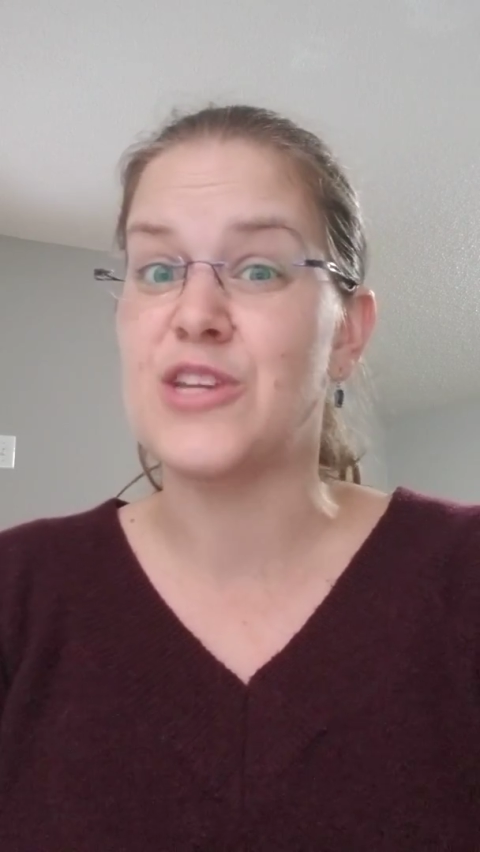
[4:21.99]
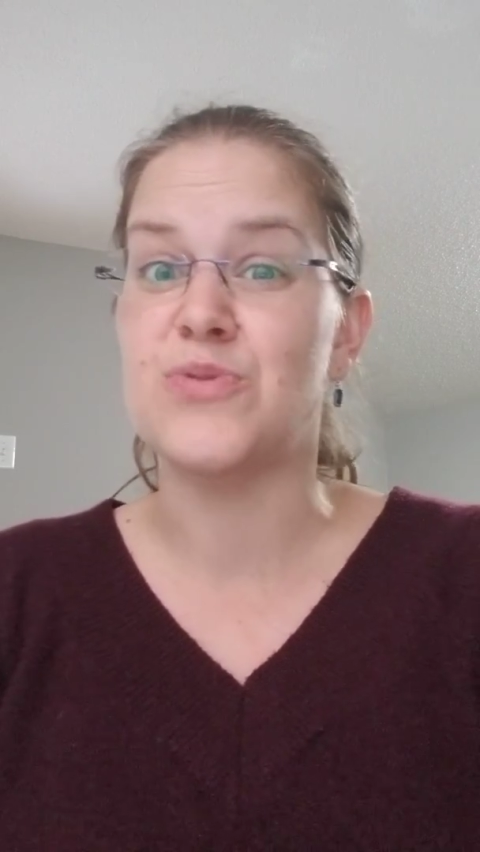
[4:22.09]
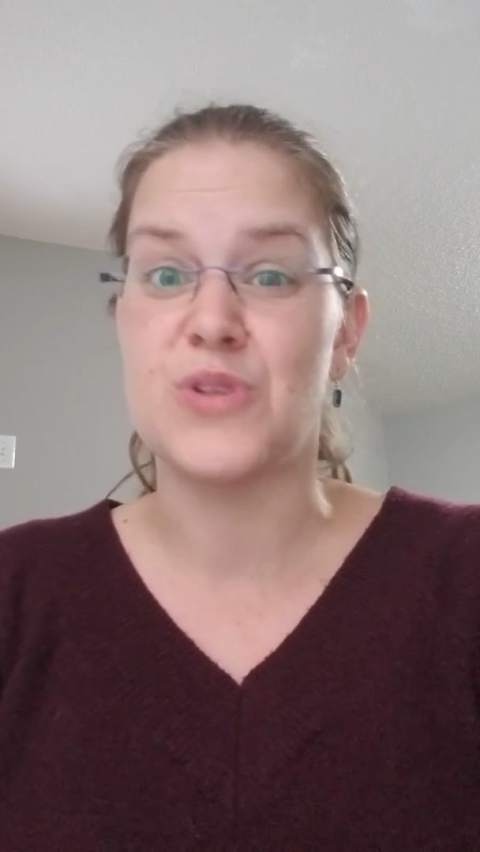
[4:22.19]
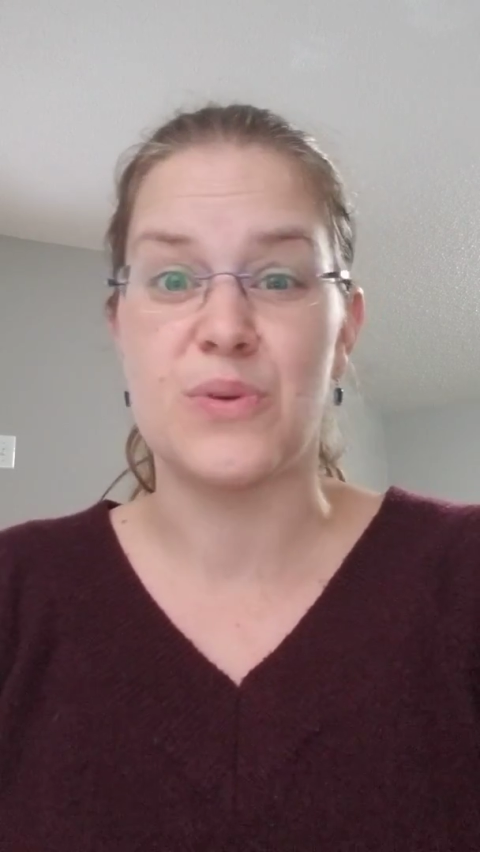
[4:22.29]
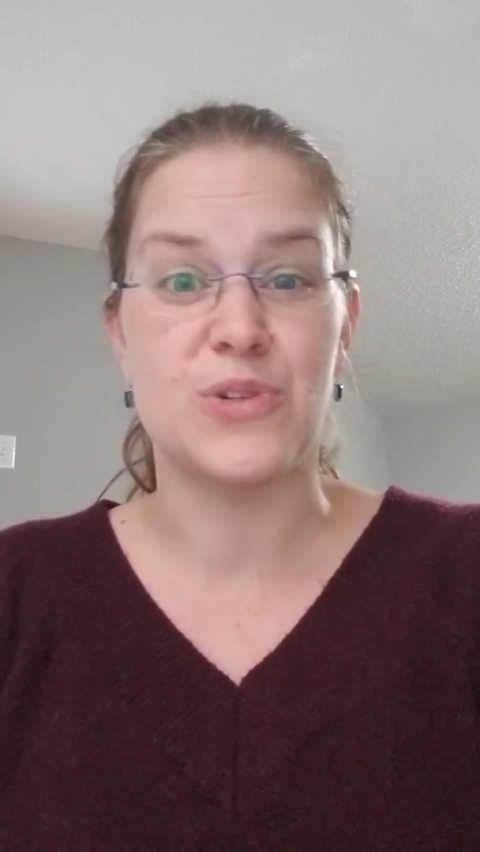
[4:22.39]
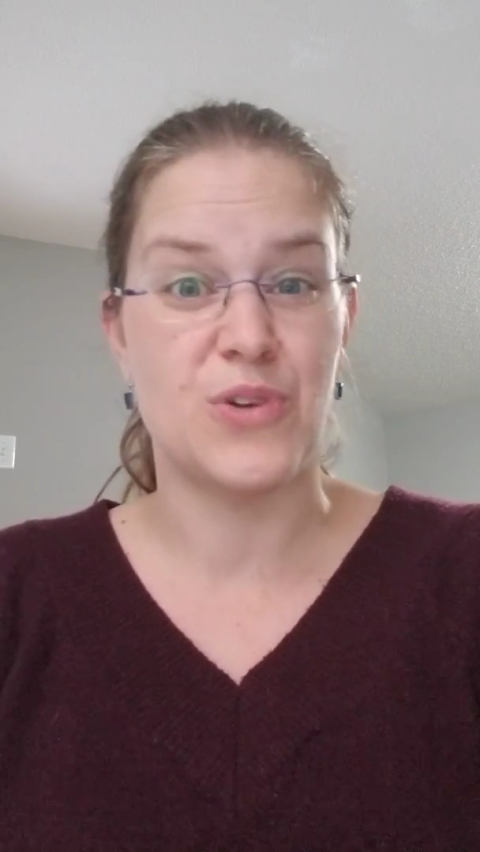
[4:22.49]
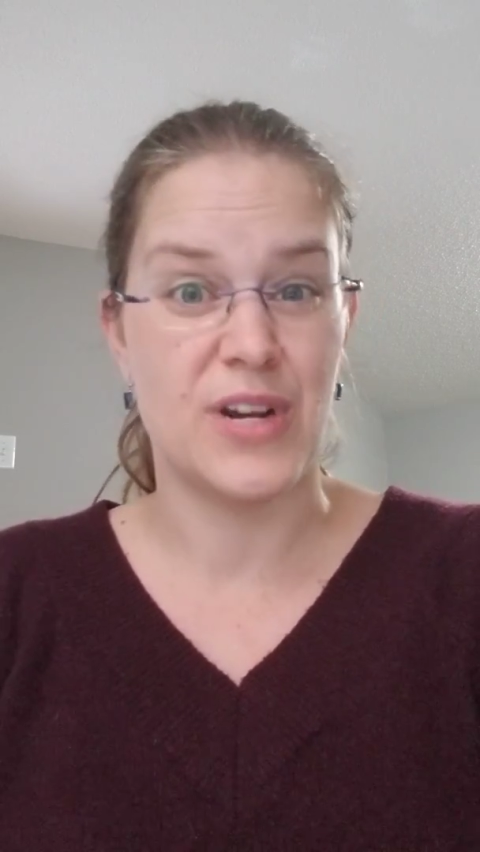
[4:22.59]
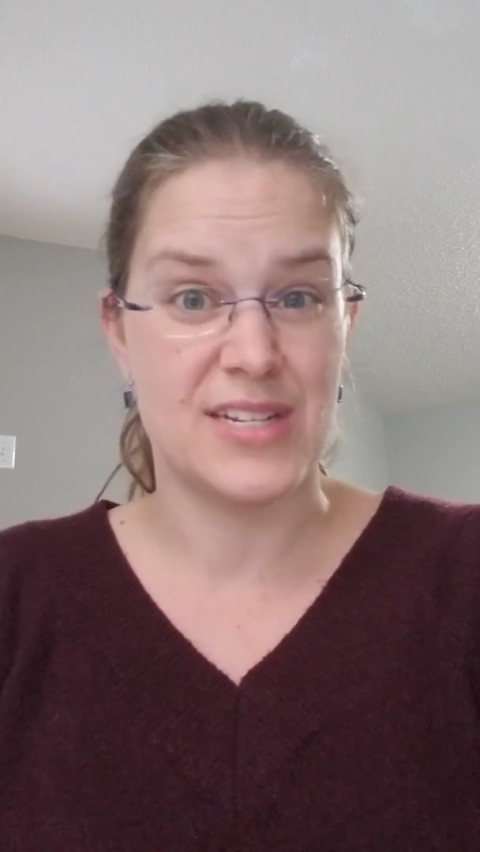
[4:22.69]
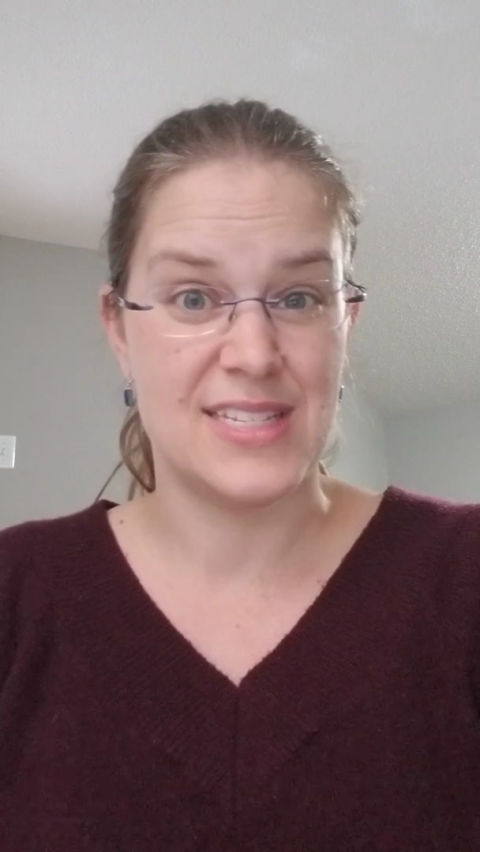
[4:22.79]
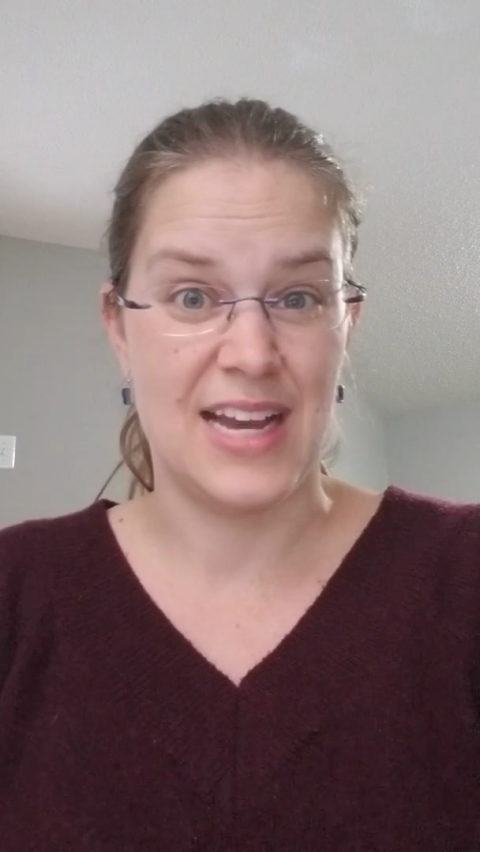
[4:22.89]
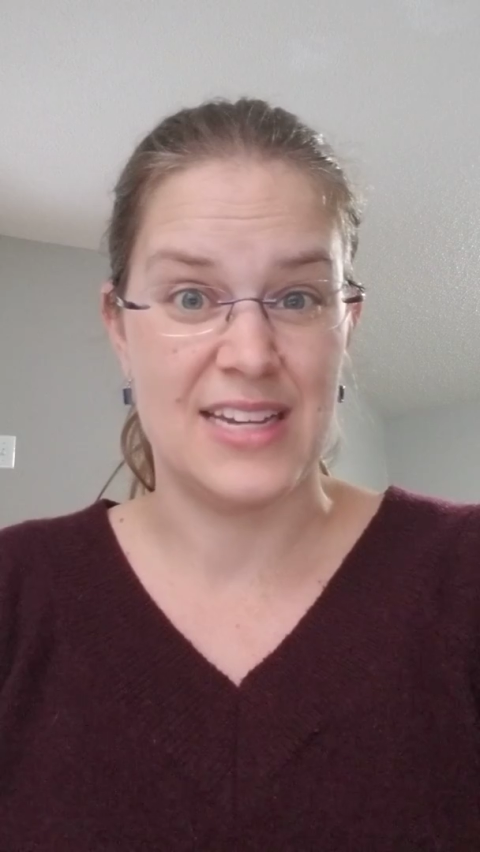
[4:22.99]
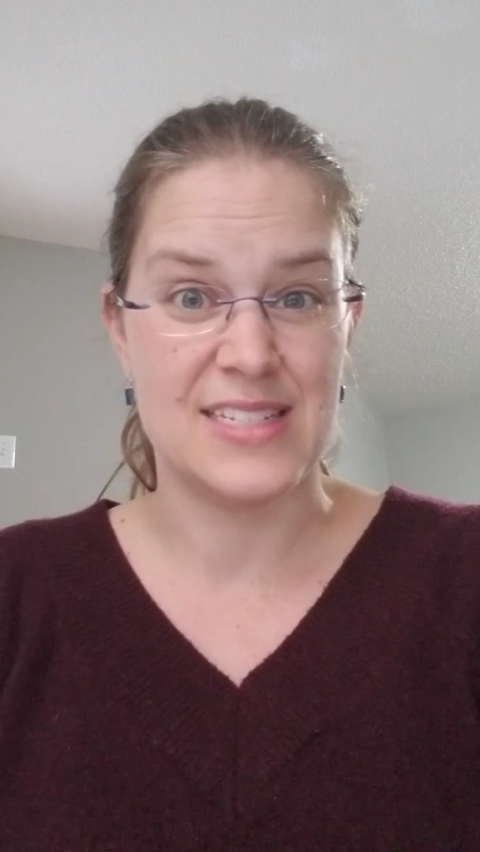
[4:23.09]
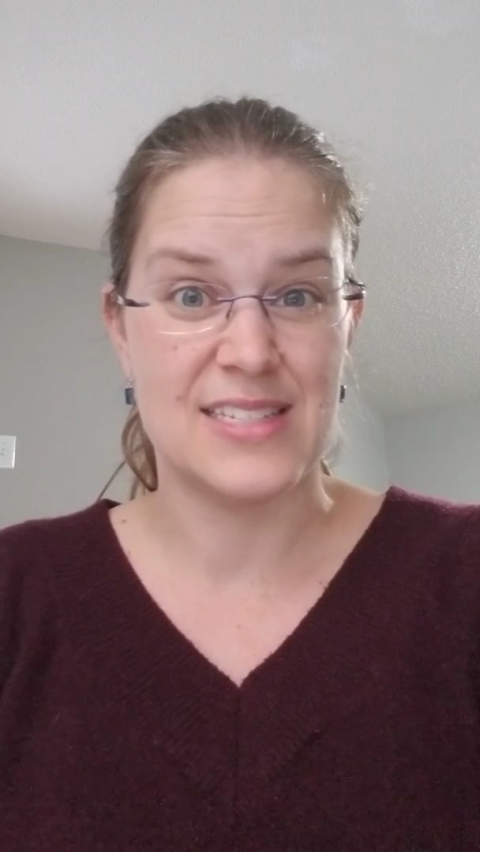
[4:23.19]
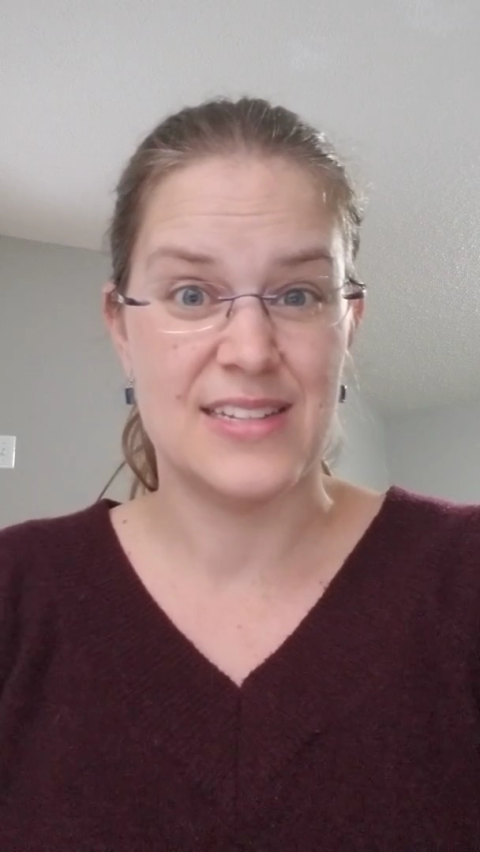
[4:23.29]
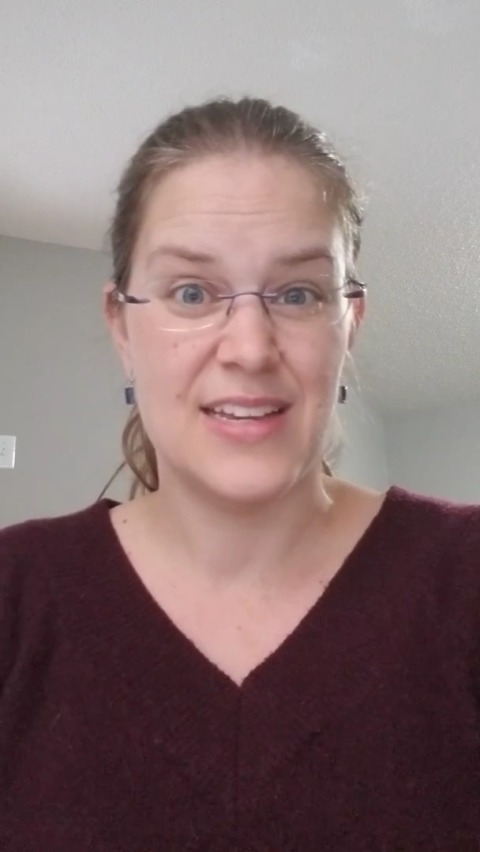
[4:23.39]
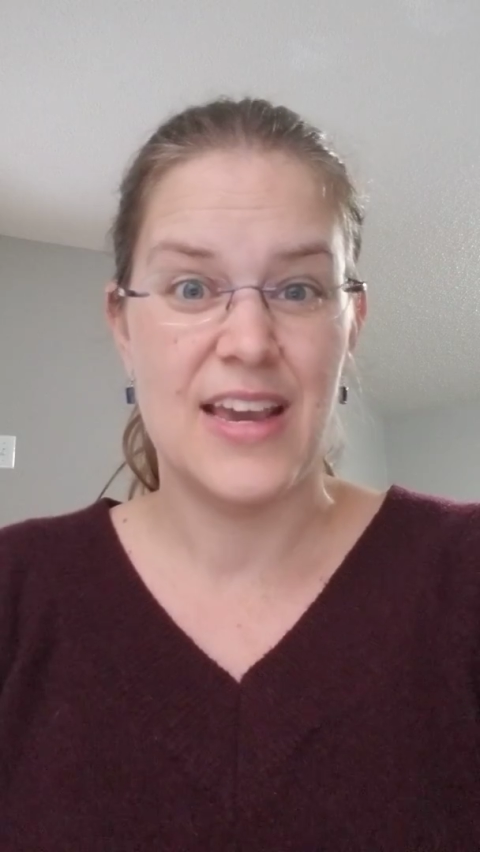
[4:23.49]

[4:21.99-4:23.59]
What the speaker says: you don't criticize.